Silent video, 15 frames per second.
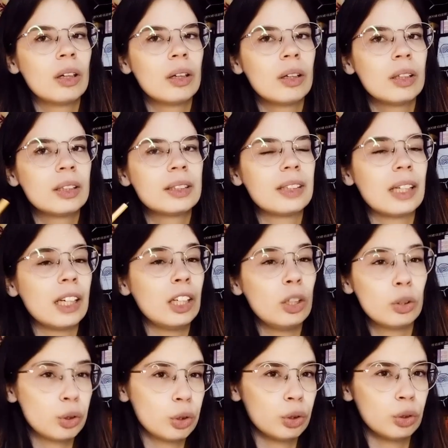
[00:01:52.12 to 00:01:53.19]
saying
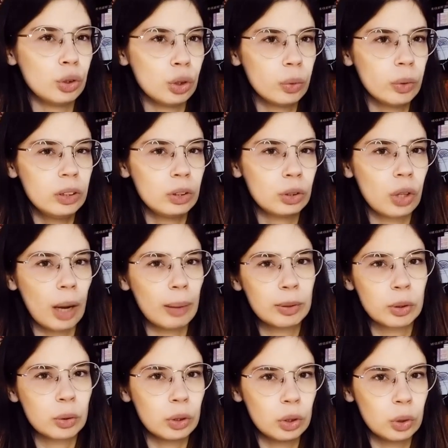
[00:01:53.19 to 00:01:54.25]
you shouldn't do it. You should
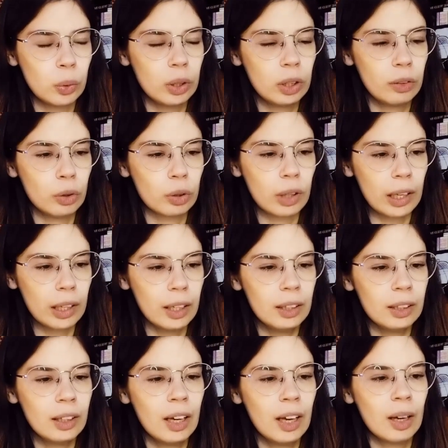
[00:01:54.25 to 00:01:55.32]
absolutely do it if you like
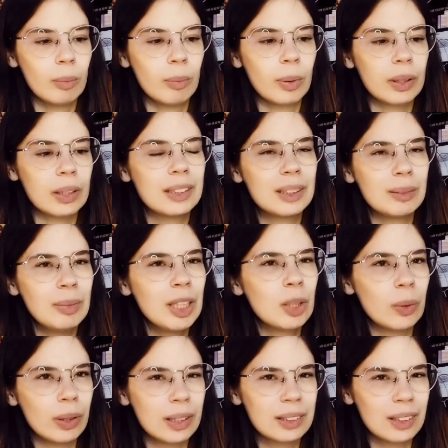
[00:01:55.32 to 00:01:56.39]
it. But it's me
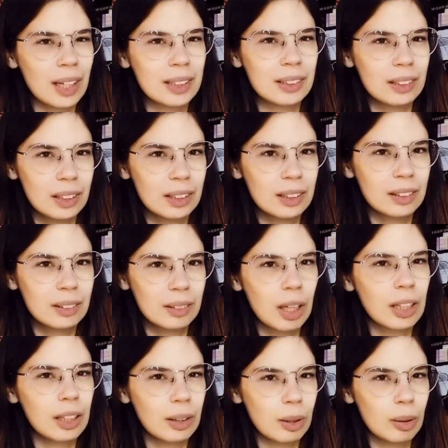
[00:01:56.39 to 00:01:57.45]
criticizing it
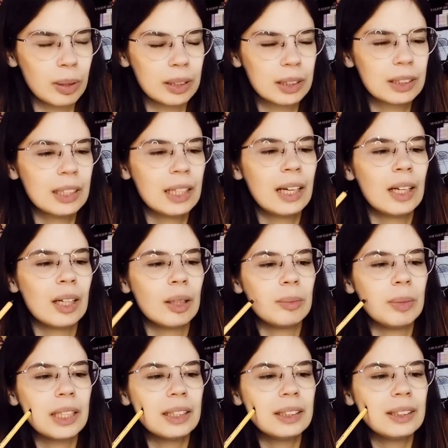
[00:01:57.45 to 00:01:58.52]
a little bit.
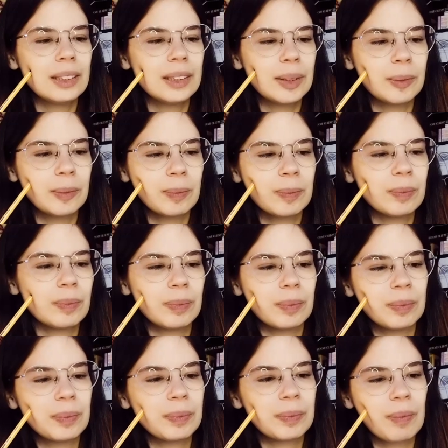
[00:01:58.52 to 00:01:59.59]
Because
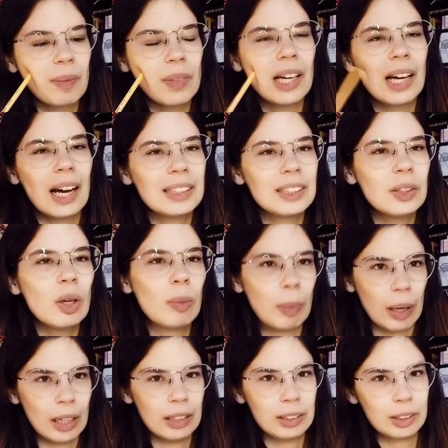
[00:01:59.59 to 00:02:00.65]
I saw a
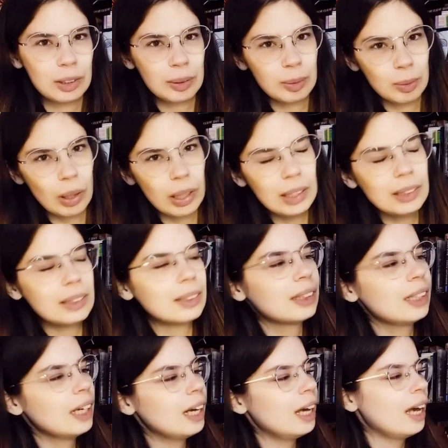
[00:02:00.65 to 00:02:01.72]
page, right?
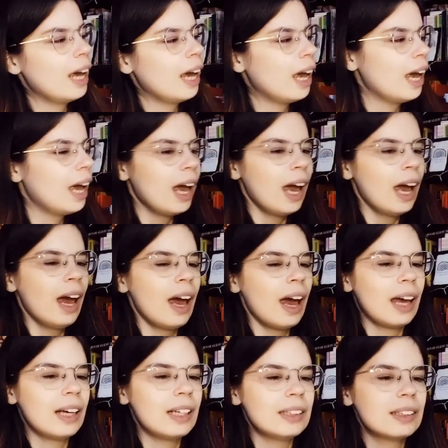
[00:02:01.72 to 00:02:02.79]

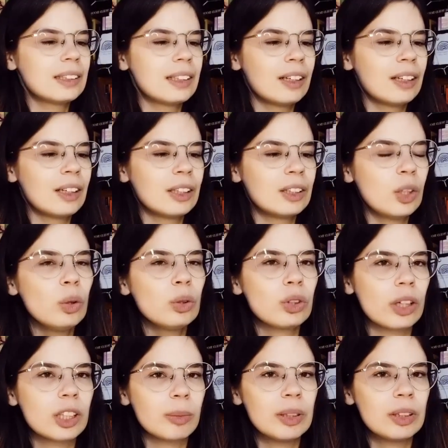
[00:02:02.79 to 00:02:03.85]
And no
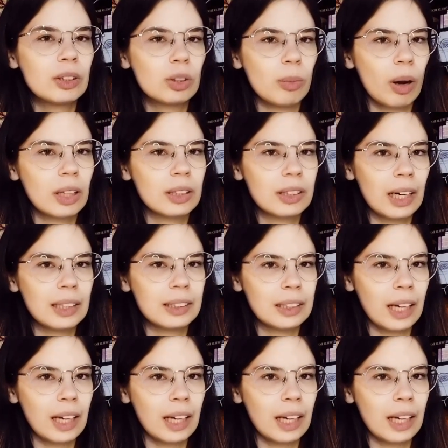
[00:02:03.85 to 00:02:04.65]
judgments to monetizing